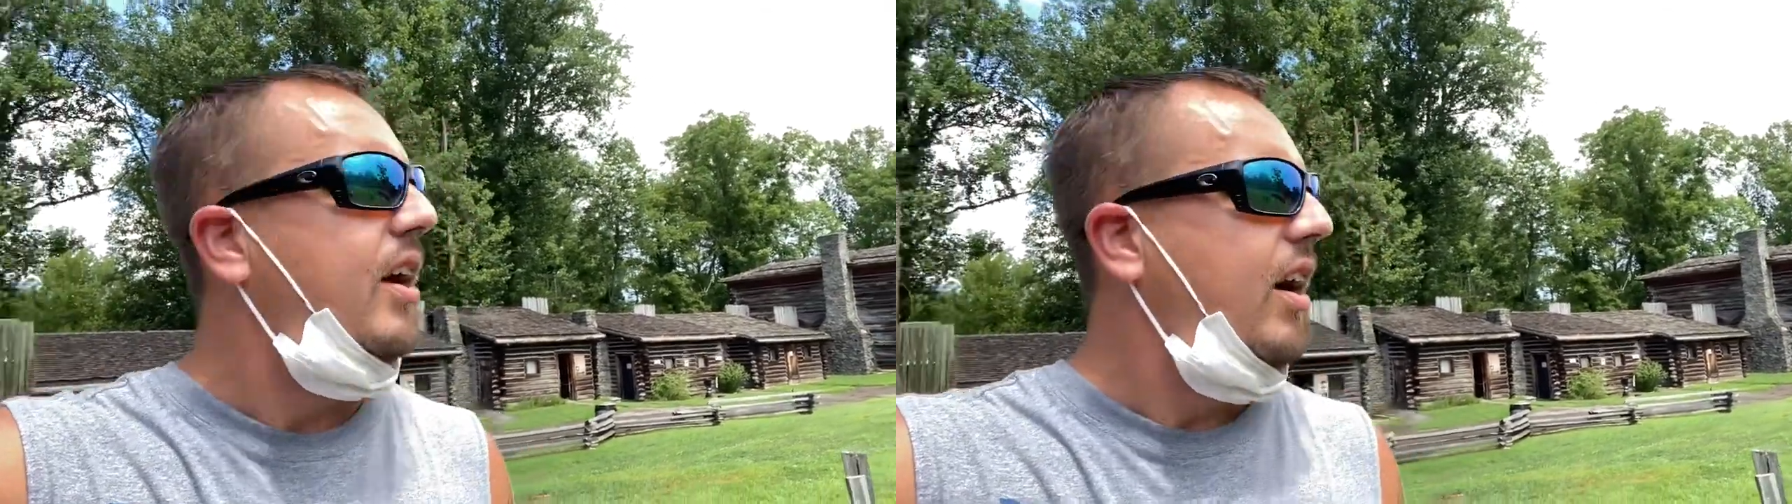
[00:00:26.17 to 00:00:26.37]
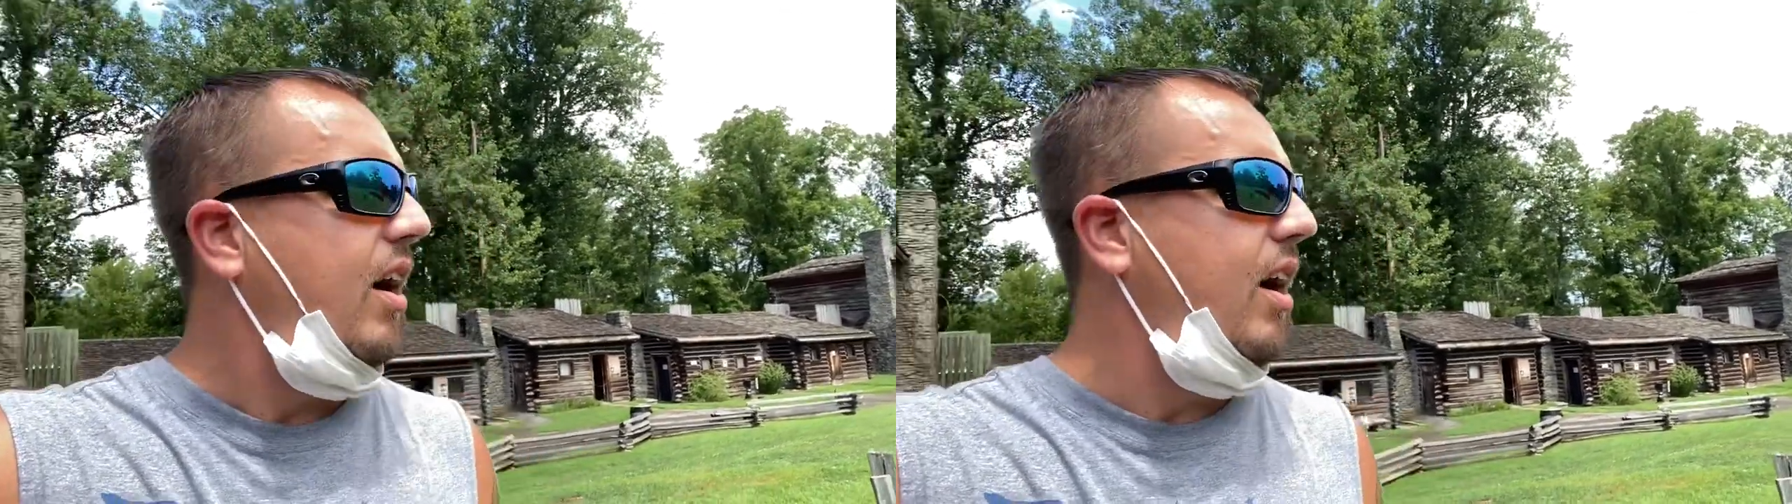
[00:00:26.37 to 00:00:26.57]

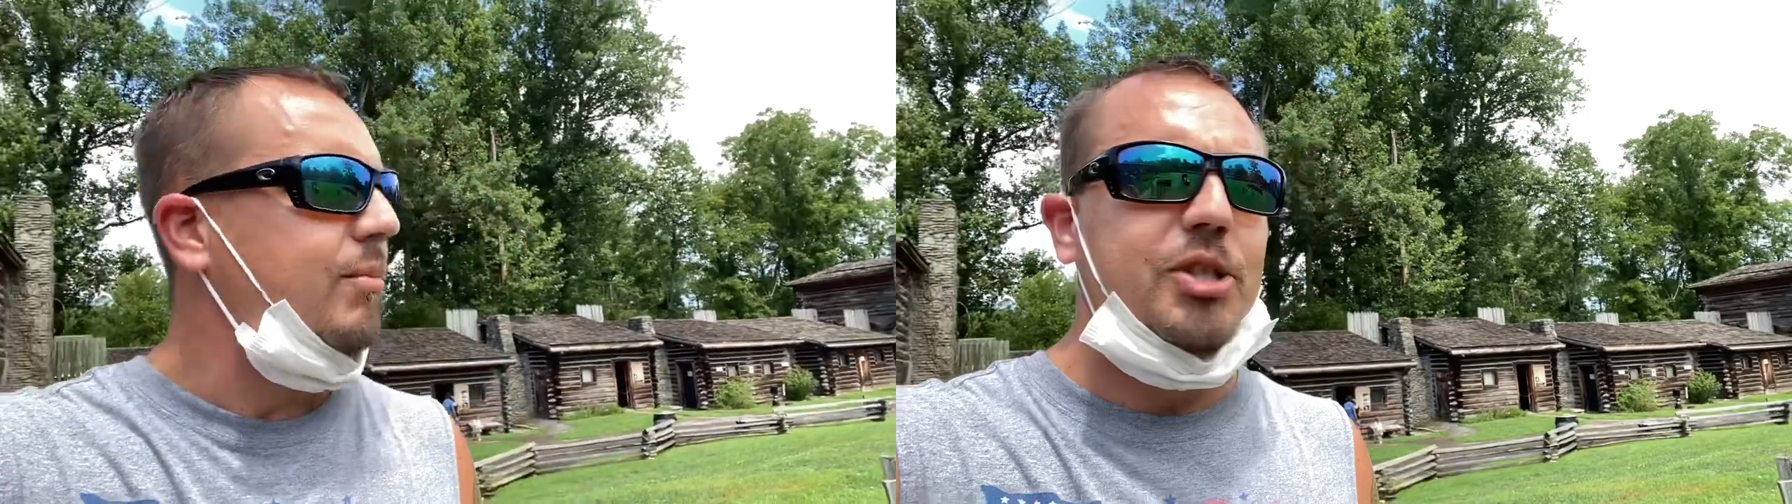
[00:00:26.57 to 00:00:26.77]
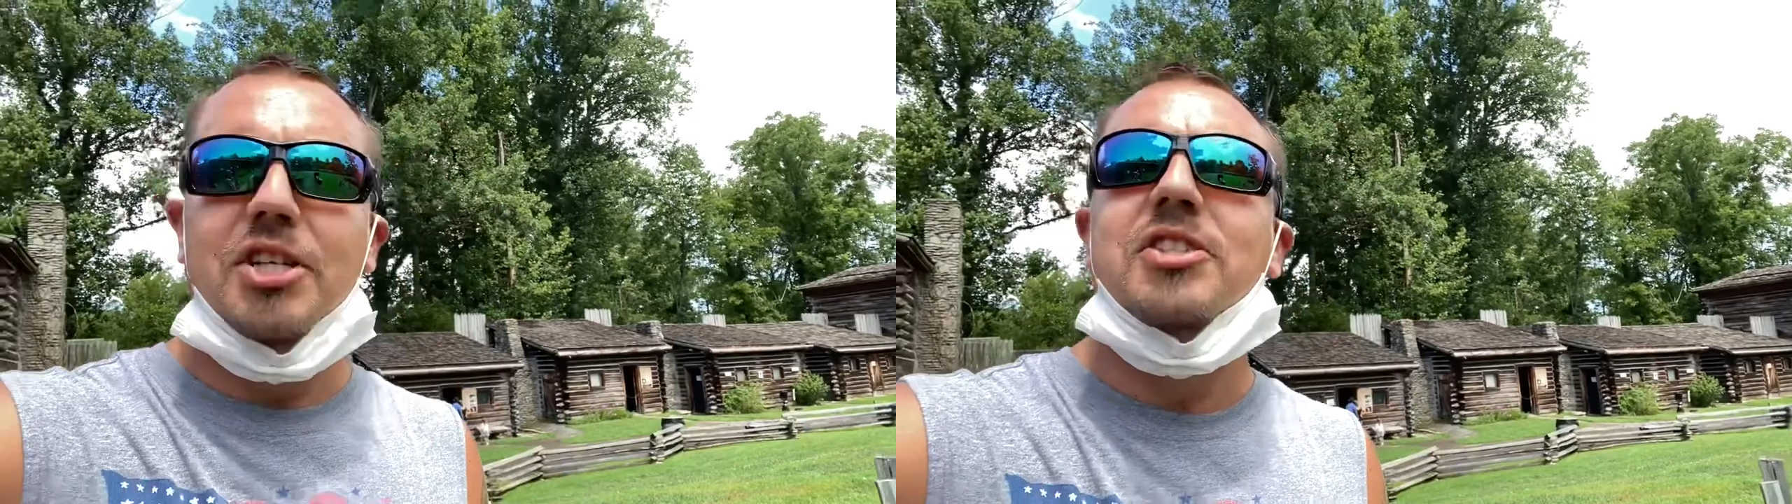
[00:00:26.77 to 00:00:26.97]
um,
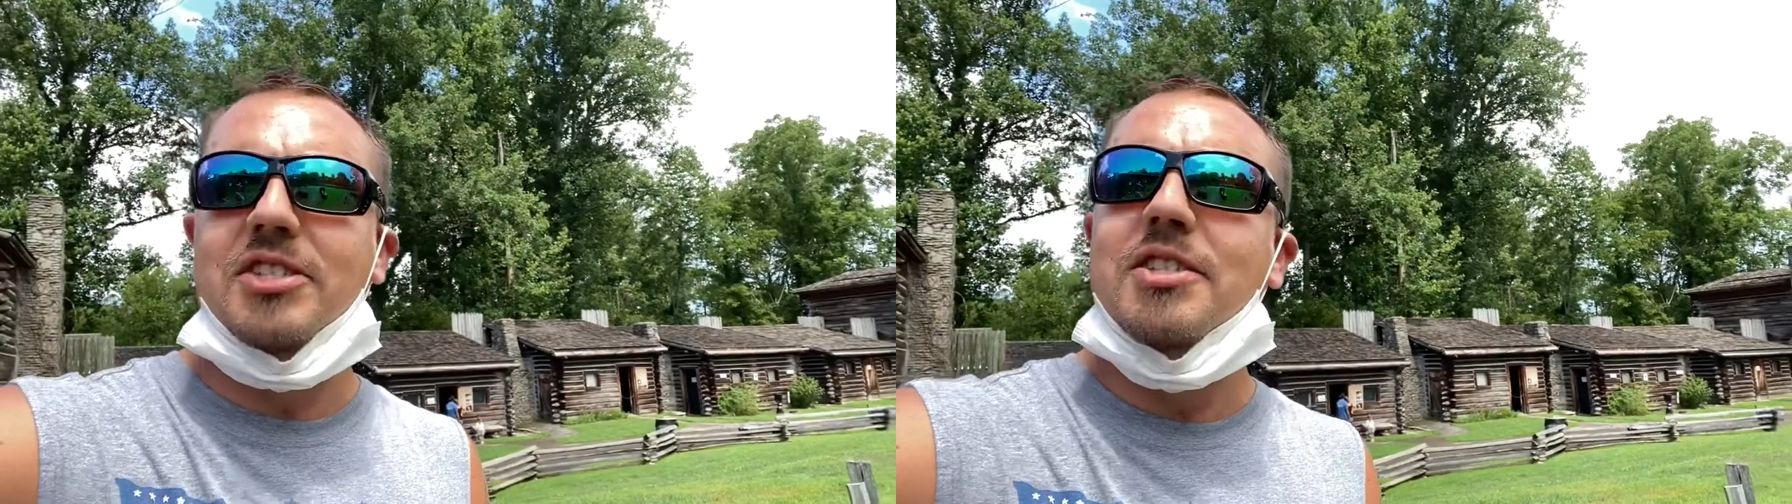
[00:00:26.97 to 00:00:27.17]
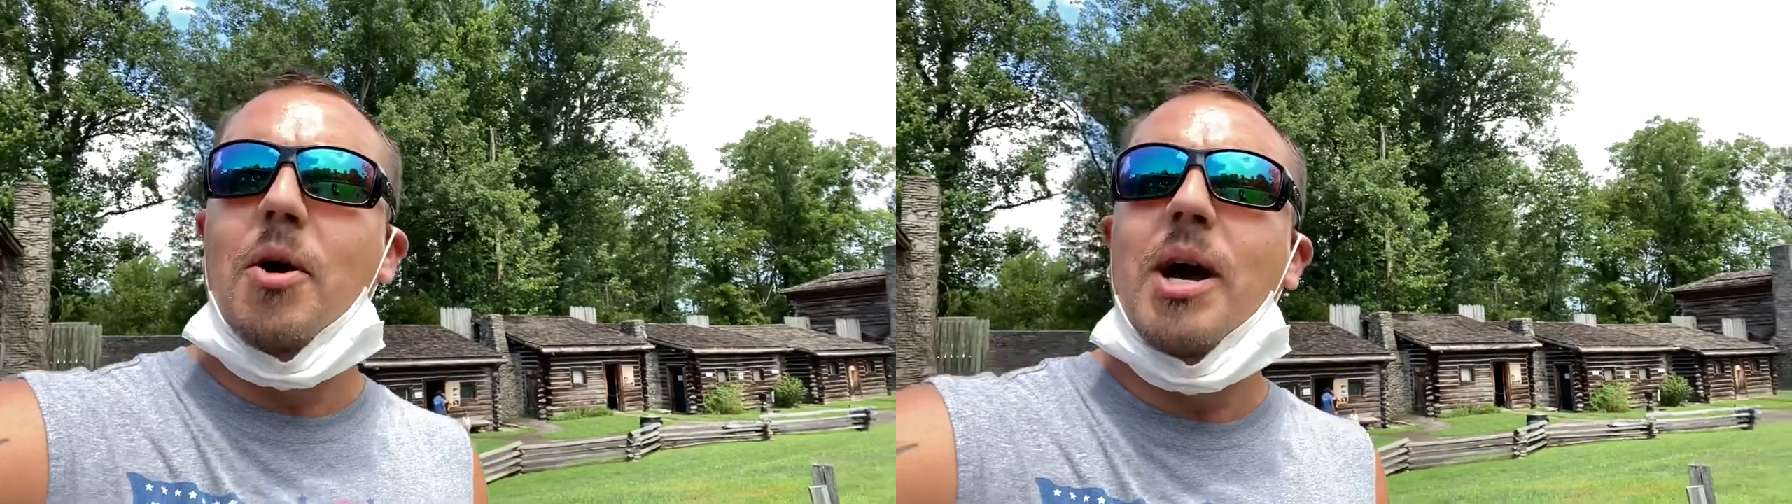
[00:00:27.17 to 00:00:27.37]
just
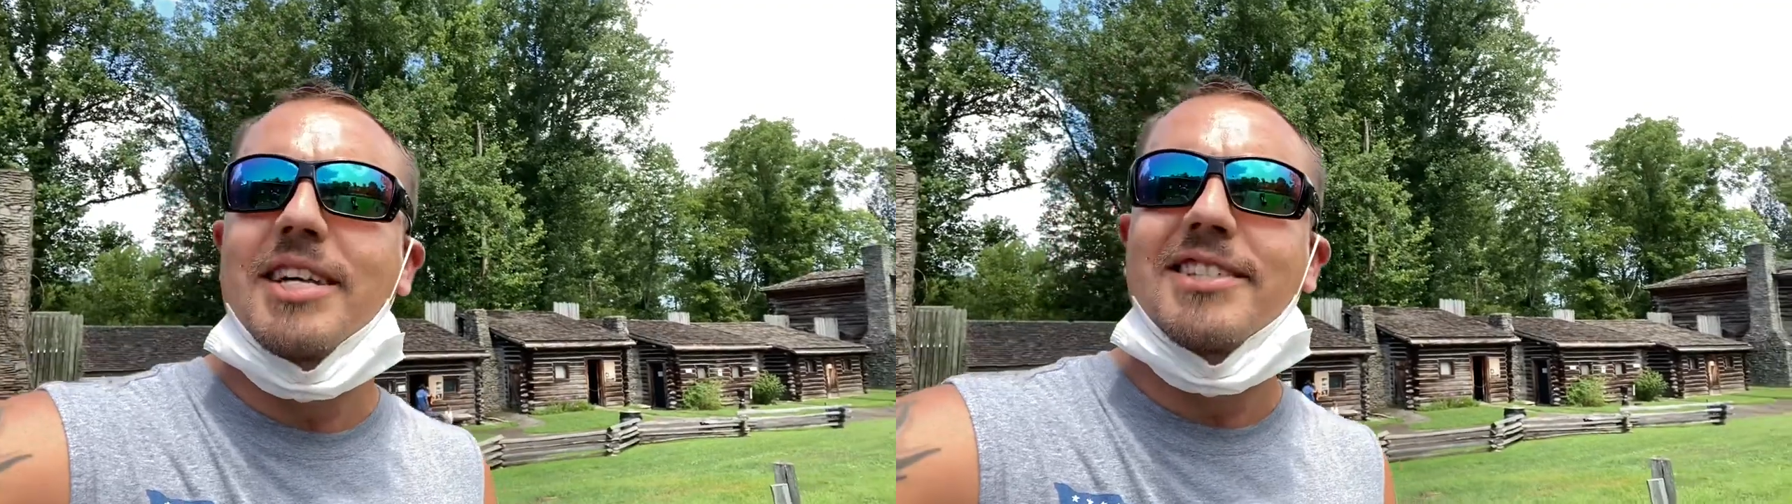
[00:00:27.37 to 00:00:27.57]
go ahead,